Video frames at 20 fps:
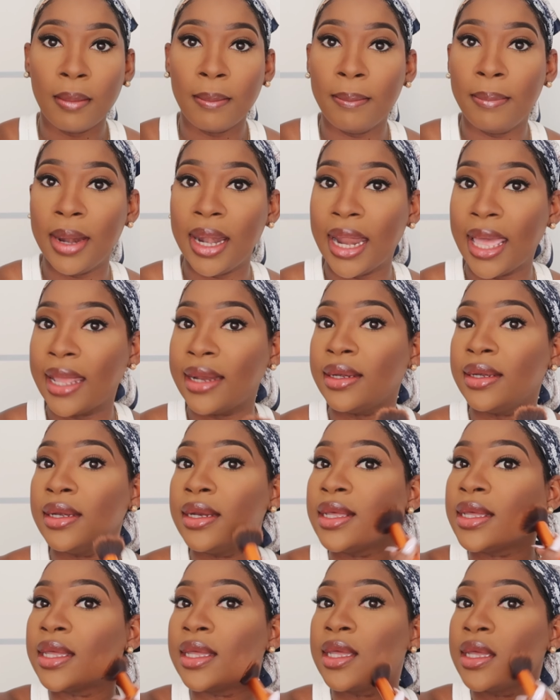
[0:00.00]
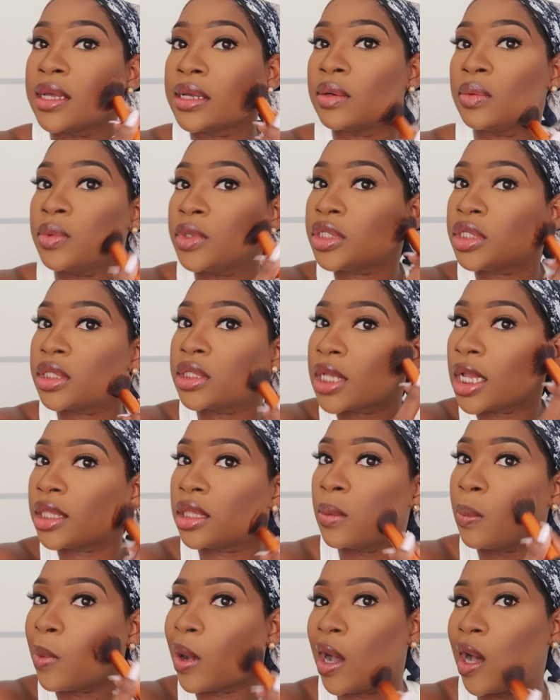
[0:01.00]
blending, which is at
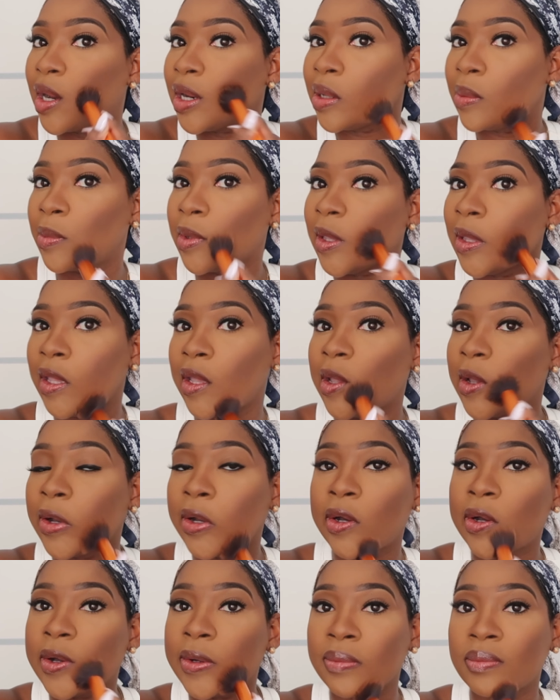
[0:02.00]
the bottom here.